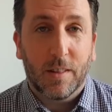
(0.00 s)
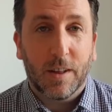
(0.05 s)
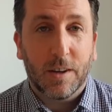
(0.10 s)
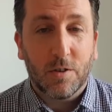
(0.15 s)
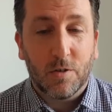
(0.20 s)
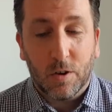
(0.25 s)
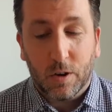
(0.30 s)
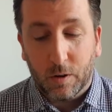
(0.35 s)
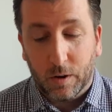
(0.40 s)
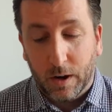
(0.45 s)
they
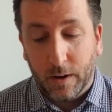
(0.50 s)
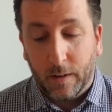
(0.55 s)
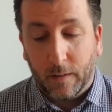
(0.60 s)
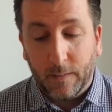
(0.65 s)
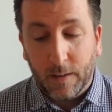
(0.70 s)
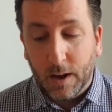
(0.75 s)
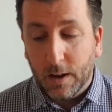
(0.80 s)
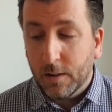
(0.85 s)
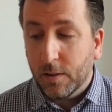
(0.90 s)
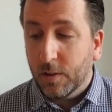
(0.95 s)
struggled. And
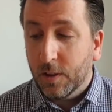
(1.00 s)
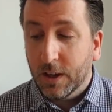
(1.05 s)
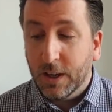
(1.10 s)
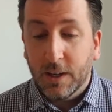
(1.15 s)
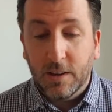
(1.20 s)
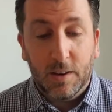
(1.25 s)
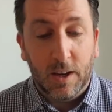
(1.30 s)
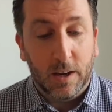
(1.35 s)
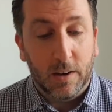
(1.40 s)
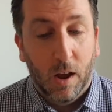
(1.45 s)
the other thing he
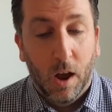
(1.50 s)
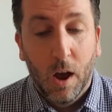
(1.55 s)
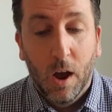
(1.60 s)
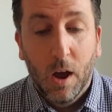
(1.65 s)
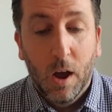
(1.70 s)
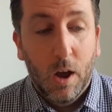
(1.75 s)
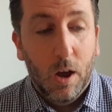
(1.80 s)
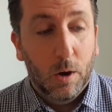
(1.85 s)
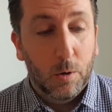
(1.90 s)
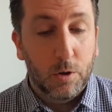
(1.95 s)
did,
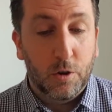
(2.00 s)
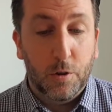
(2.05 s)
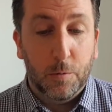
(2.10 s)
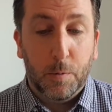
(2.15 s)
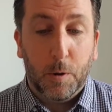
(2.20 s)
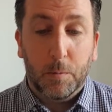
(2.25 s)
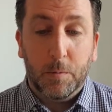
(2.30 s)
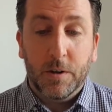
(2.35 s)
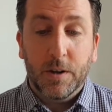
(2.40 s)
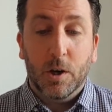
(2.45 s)
which you
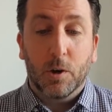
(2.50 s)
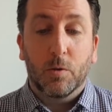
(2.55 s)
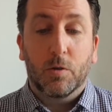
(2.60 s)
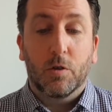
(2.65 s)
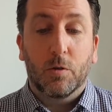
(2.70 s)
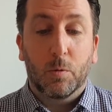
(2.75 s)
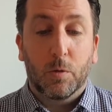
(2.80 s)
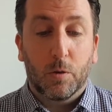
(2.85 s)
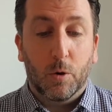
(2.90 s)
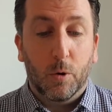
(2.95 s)
probably
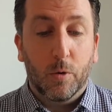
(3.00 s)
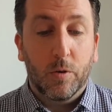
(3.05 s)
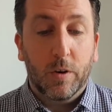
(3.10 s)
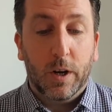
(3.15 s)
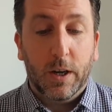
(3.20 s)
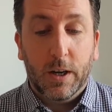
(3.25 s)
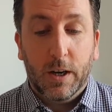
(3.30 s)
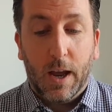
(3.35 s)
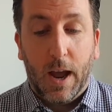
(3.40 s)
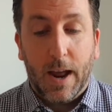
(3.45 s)
noticed, was
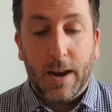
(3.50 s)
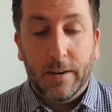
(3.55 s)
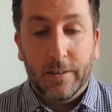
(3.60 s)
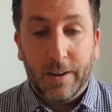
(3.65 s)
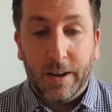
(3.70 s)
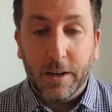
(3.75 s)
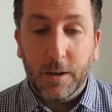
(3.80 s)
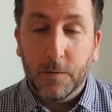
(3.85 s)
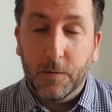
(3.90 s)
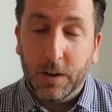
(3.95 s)
Aurier and
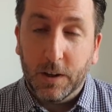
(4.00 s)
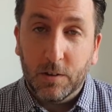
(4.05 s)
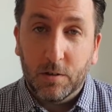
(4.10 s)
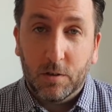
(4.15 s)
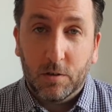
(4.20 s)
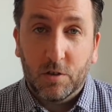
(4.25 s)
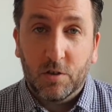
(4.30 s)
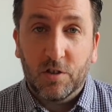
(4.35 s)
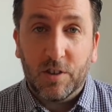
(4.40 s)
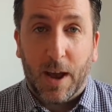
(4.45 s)
Davies
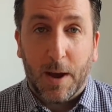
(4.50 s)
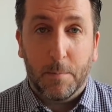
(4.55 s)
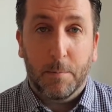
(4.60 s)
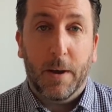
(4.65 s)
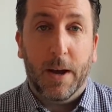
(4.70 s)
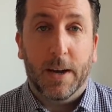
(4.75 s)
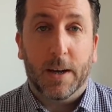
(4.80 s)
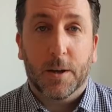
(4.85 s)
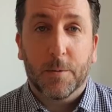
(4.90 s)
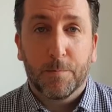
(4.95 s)
sat
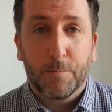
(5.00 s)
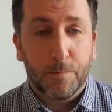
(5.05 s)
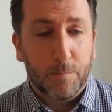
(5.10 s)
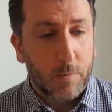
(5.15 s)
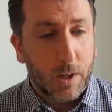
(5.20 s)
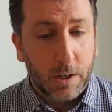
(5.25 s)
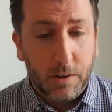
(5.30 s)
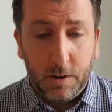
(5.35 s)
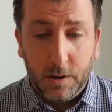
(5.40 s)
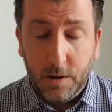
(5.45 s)
back.
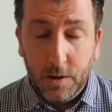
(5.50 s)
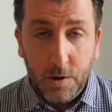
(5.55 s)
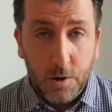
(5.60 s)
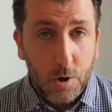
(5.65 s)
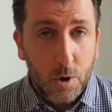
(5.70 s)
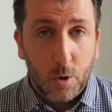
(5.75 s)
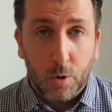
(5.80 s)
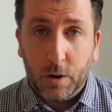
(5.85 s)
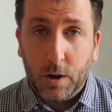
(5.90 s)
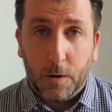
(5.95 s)
They did
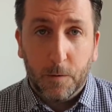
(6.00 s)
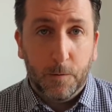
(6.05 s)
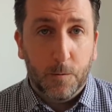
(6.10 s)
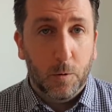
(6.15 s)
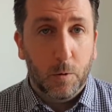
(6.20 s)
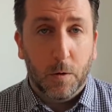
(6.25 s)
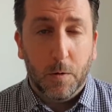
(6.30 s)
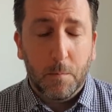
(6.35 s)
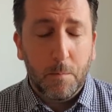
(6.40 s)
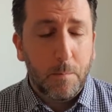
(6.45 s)
not go
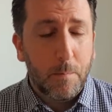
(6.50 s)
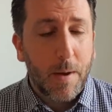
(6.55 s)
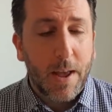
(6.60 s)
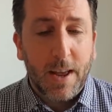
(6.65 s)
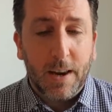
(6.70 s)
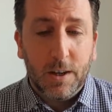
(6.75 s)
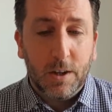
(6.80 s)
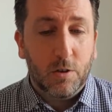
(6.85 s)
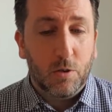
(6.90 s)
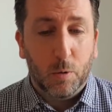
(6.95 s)
forward,
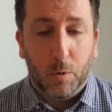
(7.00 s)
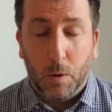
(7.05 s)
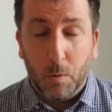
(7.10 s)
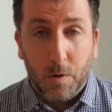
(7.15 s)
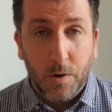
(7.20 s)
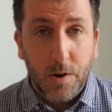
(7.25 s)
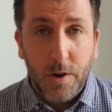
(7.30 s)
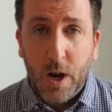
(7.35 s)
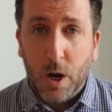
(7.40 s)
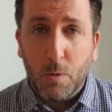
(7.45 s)
barely at all. There were
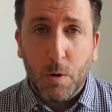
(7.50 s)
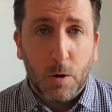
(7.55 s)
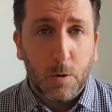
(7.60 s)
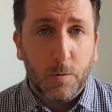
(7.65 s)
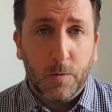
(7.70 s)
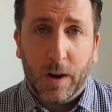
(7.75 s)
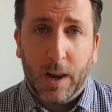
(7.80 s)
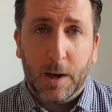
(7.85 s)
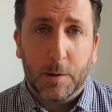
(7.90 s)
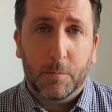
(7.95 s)
no
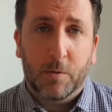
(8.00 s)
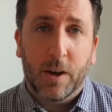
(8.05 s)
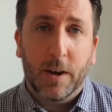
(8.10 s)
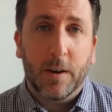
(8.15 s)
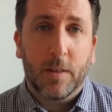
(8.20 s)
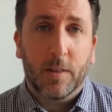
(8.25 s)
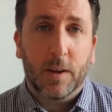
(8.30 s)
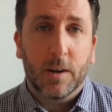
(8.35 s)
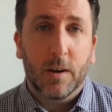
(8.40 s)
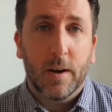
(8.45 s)
overlaps,
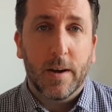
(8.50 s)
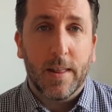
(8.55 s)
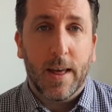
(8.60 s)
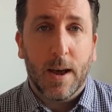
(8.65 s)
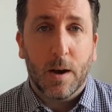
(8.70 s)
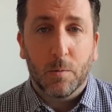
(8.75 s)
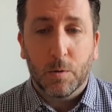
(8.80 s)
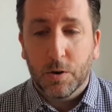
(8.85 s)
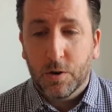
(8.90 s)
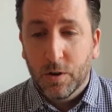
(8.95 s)
anything like
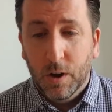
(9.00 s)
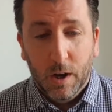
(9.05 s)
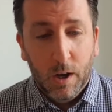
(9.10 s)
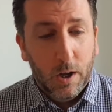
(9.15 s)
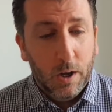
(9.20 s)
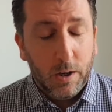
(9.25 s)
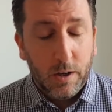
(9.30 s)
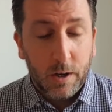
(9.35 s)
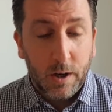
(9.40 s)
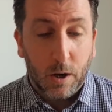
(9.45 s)
that, which,
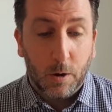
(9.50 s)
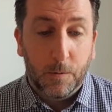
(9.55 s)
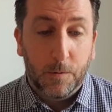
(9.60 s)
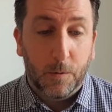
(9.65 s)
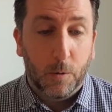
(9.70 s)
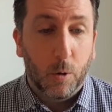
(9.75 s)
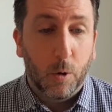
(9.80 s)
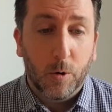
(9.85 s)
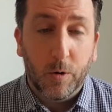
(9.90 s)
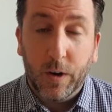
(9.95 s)

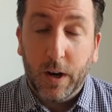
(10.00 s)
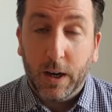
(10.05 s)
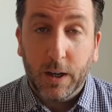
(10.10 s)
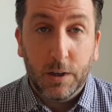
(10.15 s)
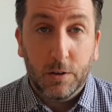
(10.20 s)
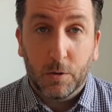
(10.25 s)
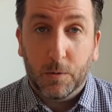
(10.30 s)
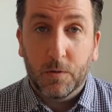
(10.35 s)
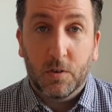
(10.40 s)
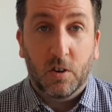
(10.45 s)
for Aurier
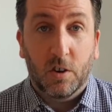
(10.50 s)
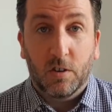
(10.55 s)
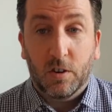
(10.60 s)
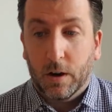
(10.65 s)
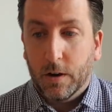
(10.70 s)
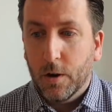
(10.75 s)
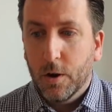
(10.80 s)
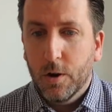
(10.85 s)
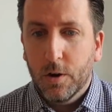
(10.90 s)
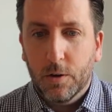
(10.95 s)
is obviously
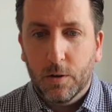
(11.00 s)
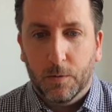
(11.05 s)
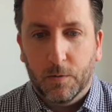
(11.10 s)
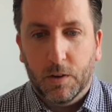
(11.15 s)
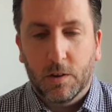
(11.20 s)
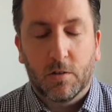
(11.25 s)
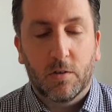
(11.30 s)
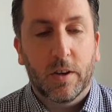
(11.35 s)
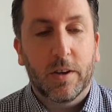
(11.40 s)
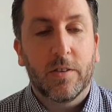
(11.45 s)
unheard of
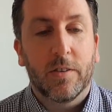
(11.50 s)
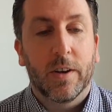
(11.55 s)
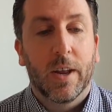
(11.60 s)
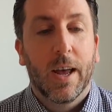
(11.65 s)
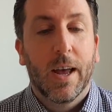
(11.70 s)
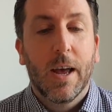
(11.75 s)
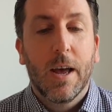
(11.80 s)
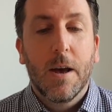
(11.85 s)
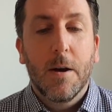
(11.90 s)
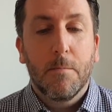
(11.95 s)
this season.
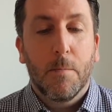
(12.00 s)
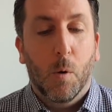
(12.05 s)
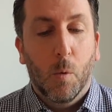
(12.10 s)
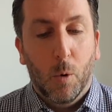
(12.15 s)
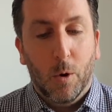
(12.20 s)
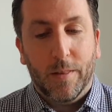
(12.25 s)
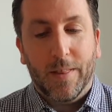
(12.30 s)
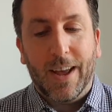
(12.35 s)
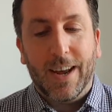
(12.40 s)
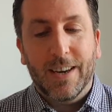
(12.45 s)
But
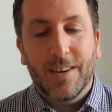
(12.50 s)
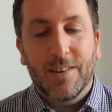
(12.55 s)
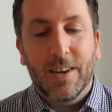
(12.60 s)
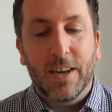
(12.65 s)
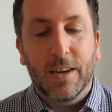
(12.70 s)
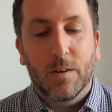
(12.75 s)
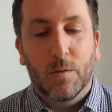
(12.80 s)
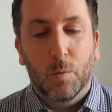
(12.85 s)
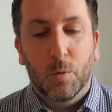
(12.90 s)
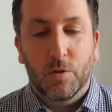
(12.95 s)
what that
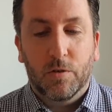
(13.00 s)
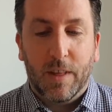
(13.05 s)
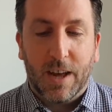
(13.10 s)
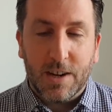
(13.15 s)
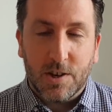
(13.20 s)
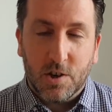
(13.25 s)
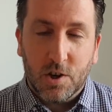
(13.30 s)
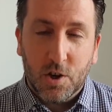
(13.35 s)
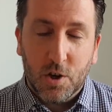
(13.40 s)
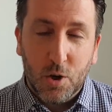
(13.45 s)
did was
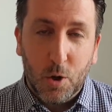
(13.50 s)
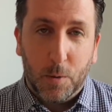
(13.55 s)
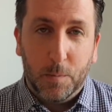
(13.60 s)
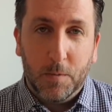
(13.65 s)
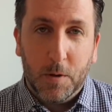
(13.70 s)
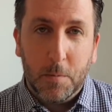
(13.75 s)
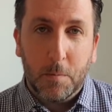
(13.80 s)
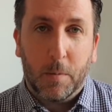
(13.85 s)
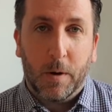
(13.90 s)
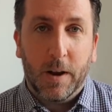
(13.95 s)
that stopped
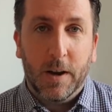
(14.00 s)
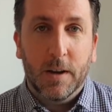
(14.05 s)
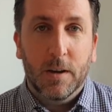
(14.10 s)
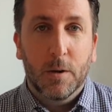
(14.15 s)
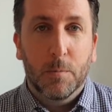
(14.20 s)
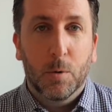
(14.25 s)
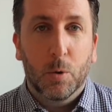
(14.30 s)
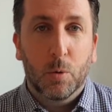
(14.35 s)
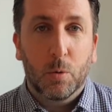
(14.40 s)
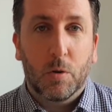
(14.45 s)
them playing the
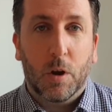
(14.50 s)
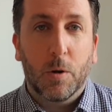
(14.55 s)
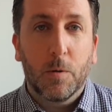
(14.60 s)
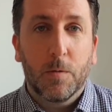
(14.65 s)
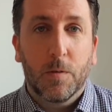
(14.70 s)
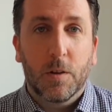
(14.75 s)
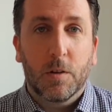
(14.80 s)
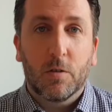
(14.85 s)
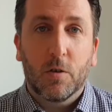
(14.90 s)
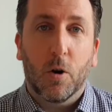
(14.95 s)
balls
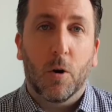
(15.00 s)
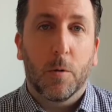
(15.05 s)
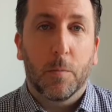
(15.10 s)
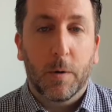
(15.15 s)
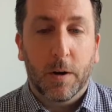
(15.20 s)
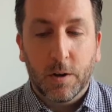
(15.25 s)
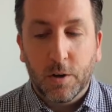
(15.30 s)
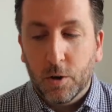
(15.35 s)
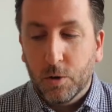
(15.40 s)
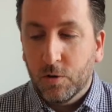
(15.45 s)
over the top
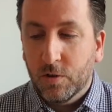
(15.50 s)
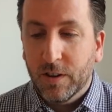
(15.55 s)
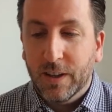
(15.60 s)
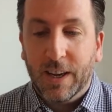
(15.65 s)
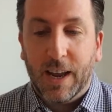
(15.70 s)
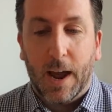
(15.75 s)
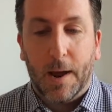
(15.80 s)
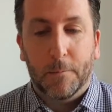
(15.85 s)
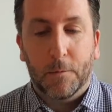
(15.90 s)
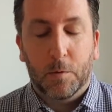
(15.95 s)
and using the
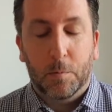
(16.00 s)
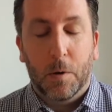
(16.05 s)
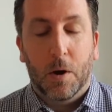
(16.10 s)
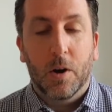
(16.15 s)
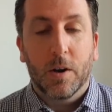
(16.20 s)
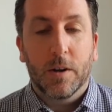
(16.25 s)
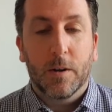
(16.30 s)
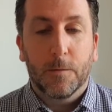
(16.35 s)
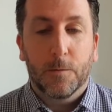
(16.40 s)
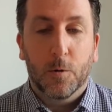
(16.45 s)
gaps
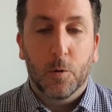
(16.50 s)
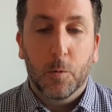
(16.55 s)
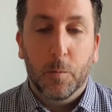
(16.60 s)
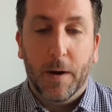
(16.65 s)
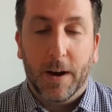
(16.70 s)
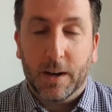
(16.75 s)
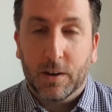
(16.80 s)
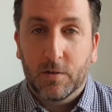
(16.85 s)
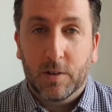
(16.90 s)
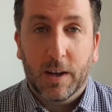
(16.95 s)
behind the
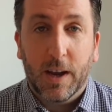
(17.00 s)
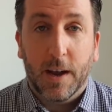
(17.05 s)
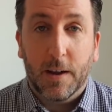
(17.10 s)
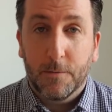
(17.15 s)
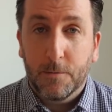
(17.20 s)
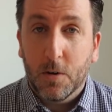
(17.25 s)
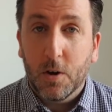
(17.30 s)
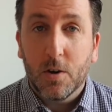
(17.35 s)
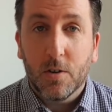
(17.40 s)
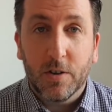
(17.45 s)
fullbacks to
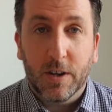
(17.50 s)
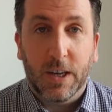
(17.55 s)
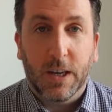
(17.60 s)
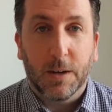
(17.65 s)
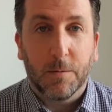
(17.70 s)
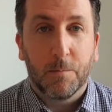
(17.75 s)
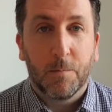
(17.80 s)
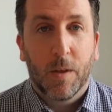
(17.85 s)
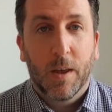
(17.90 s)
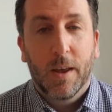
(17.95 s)
get Vardy in.